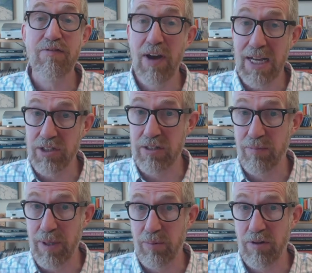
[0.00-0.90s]
the
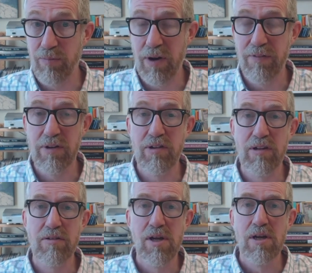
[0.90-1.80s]
satisfaction of
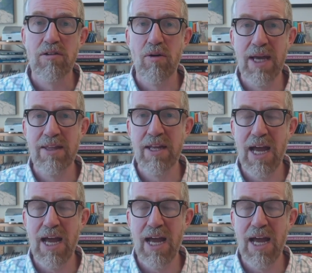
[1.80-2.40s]
people's preferences.